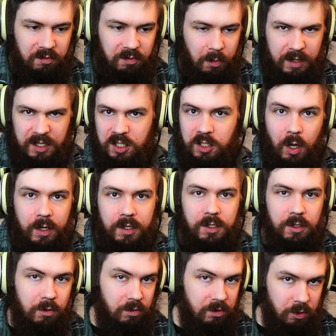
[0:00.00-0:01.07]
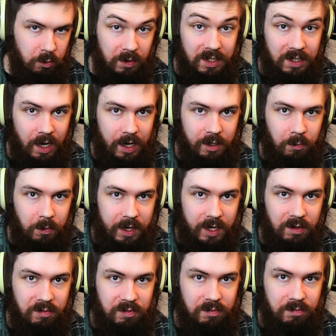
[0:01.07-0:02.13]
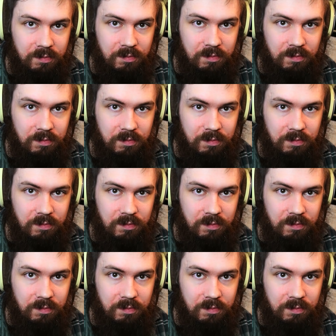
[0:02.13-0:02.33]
from a sawtooth to a sine wave.